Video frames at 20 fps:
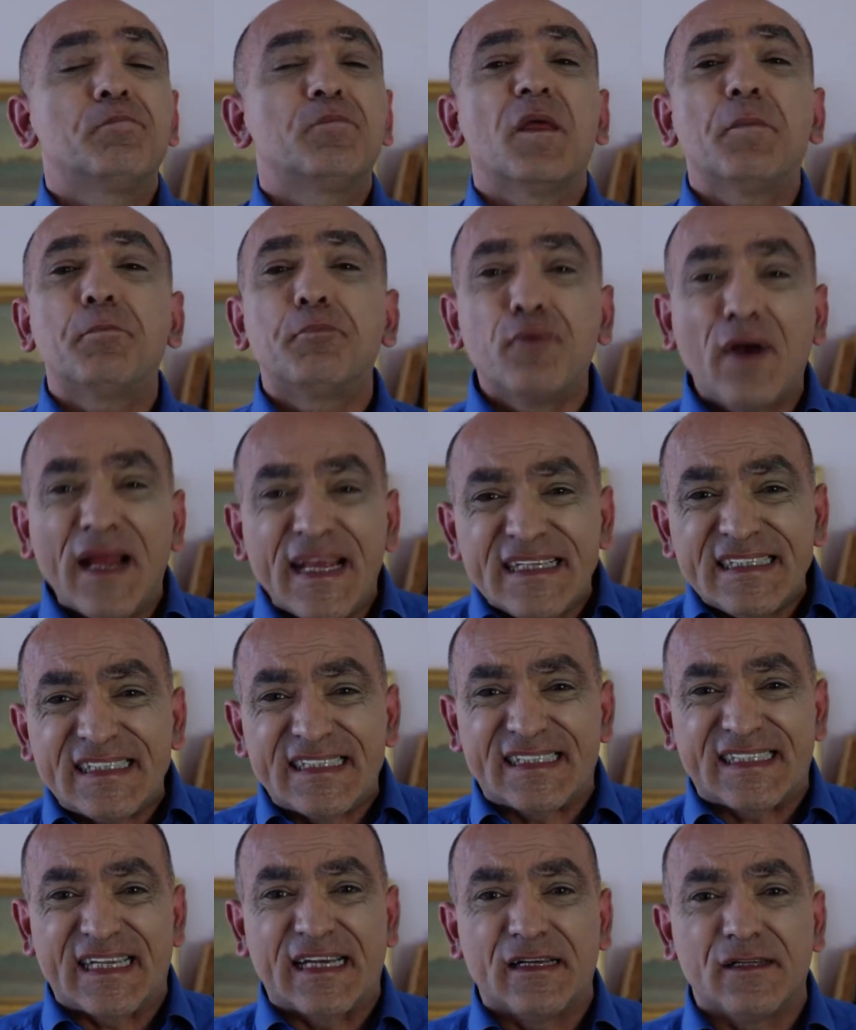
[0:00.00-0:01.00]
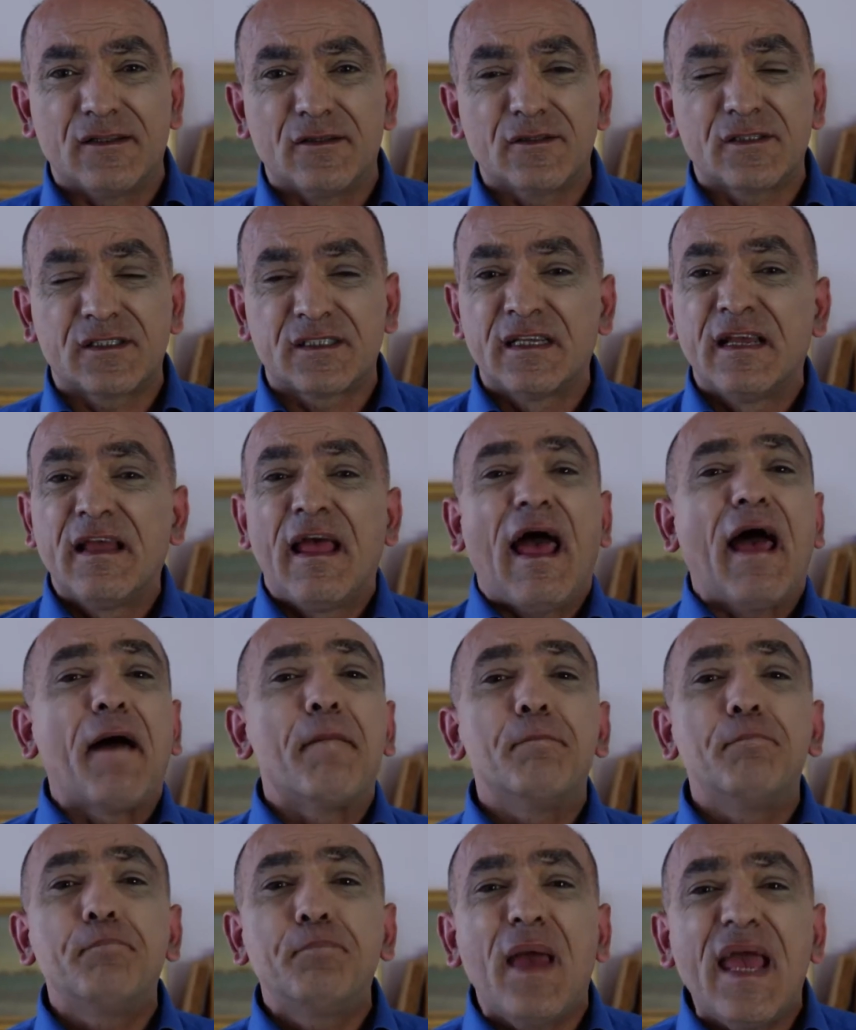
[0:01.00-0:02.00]
the brain cells,
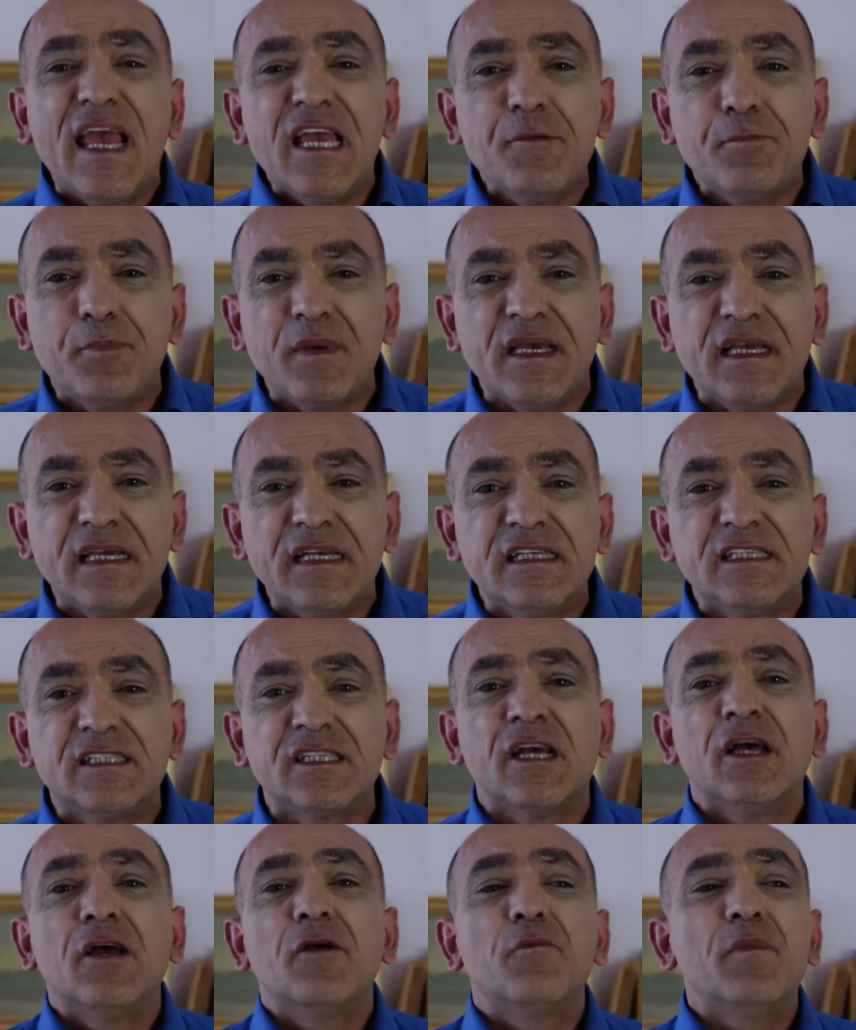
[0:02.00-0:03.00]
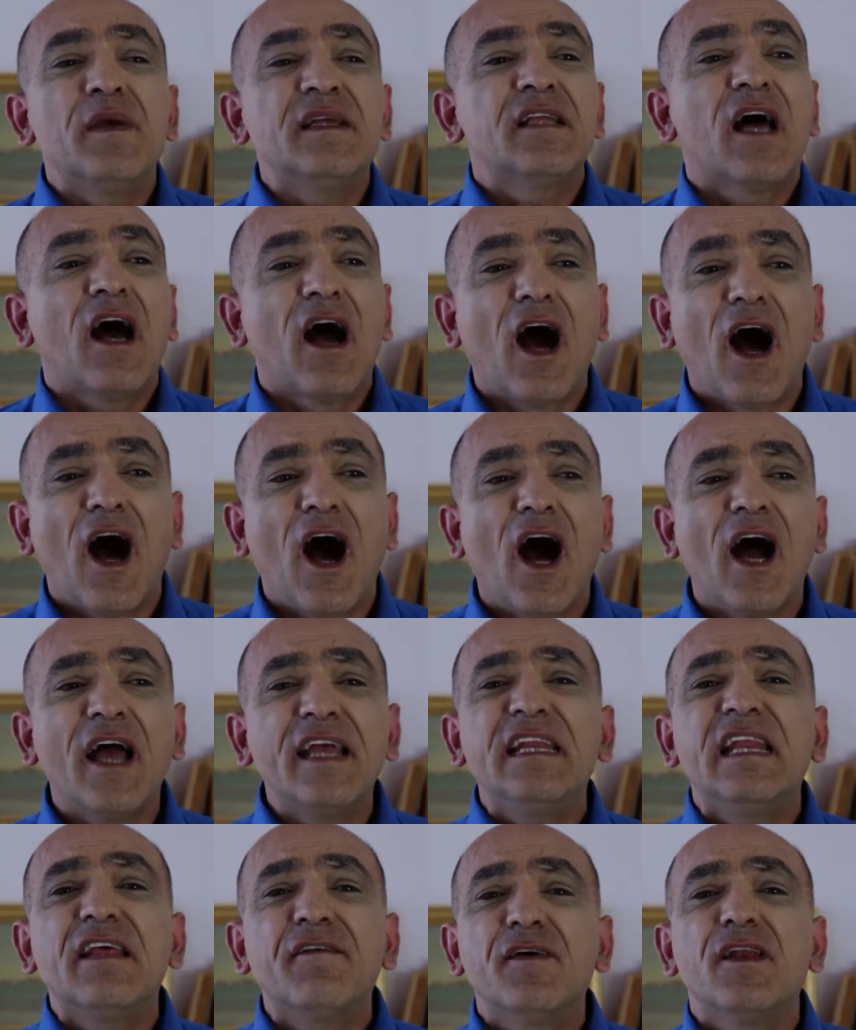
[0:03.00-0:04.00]
and babies with high
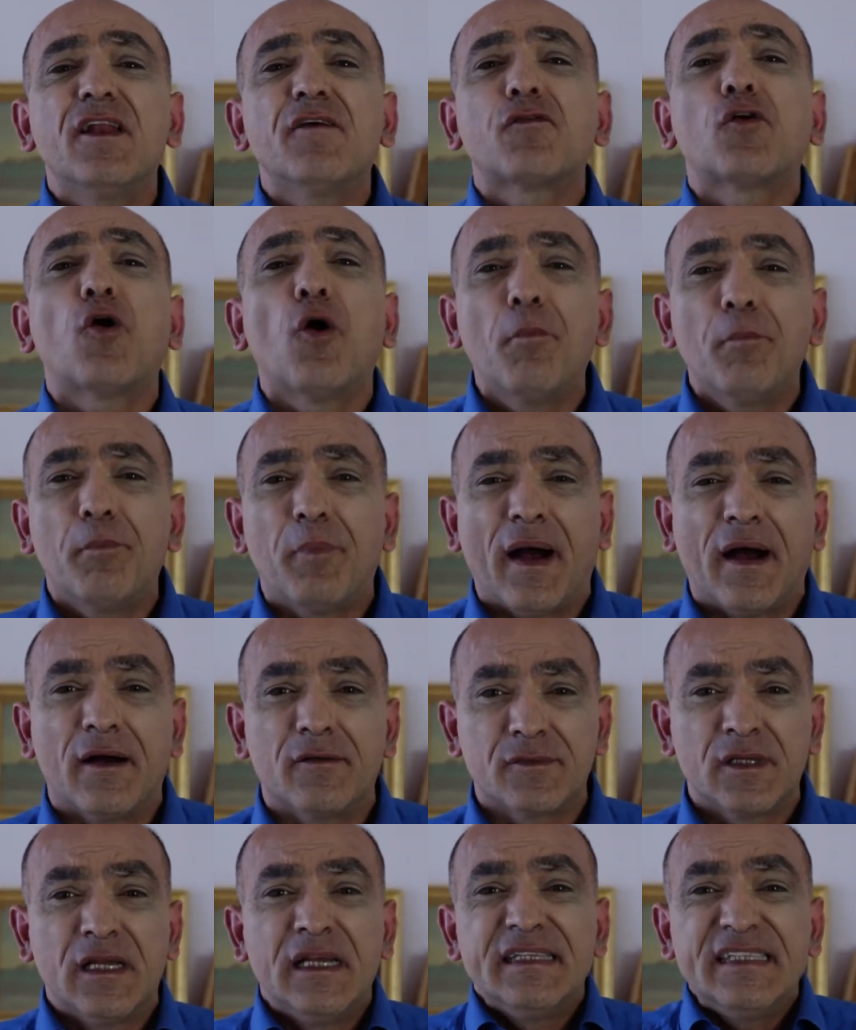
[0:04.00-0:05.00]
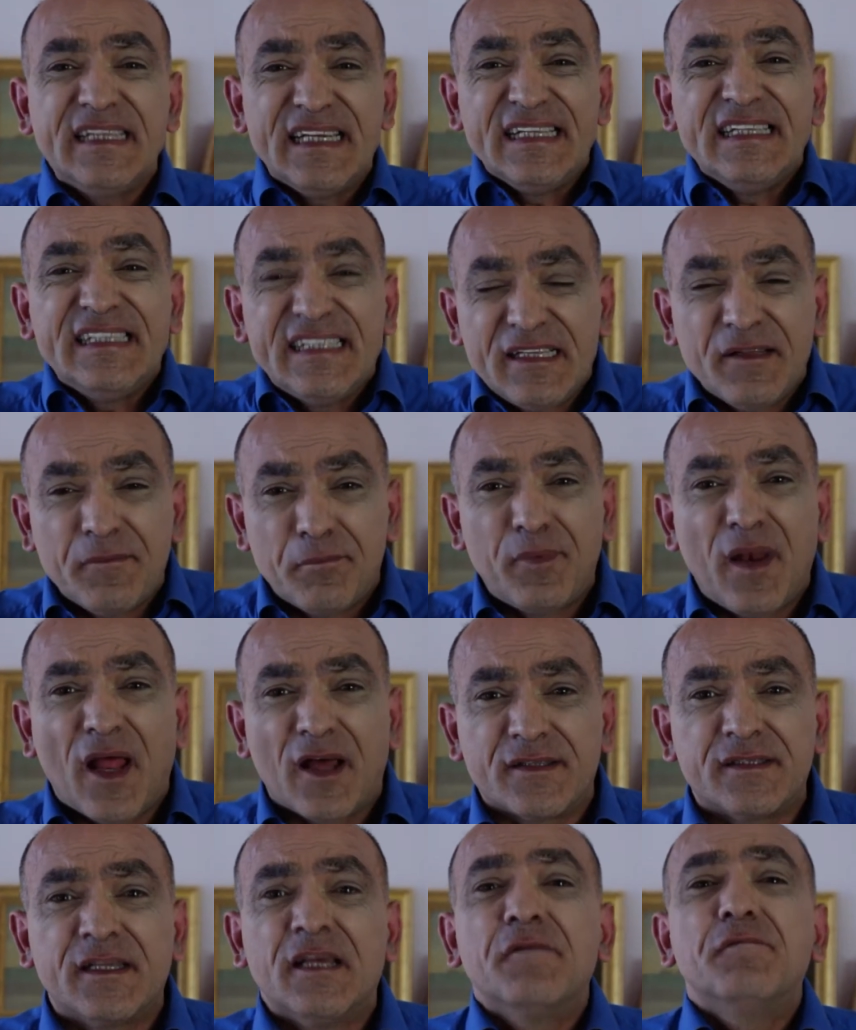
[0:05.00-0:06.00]
level of compound in
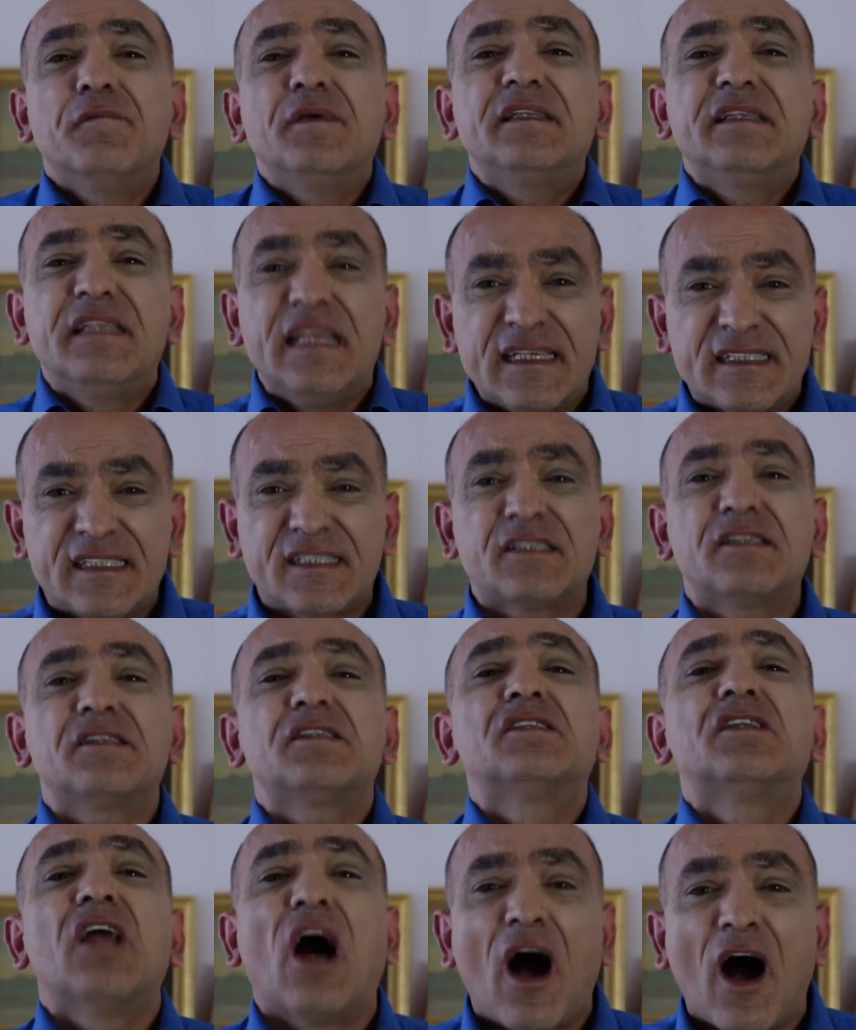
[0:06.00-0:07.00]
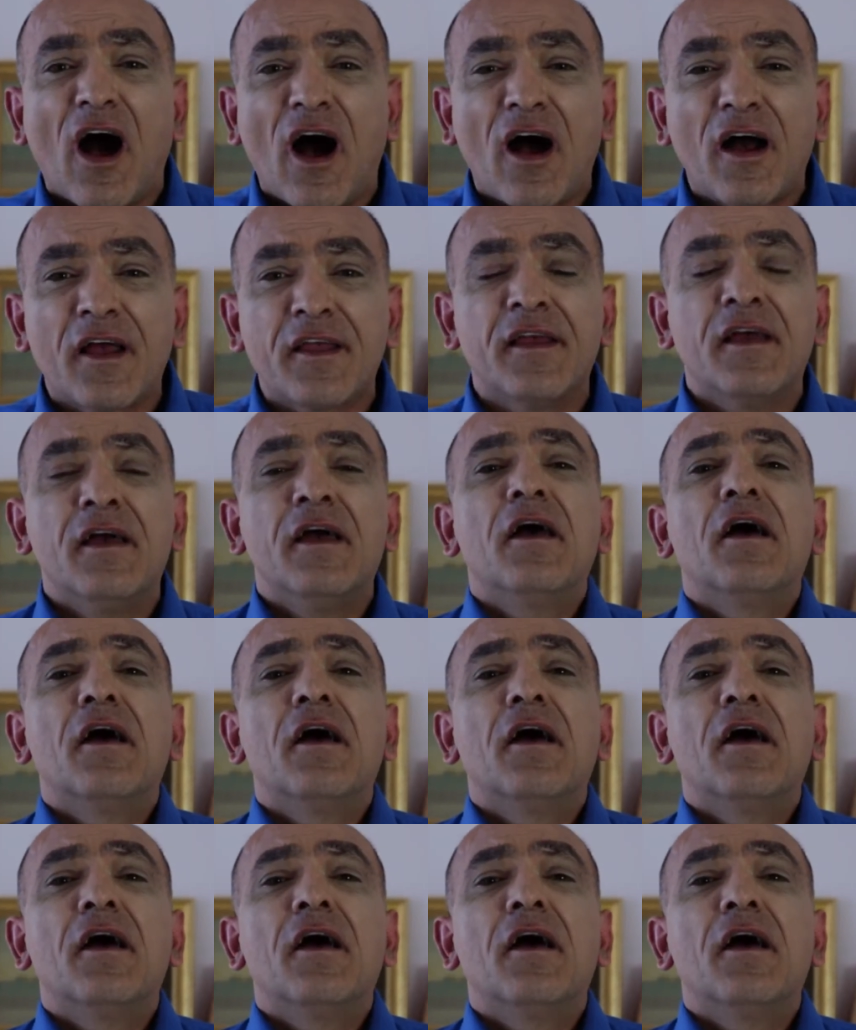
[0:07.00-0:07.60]
blood with this die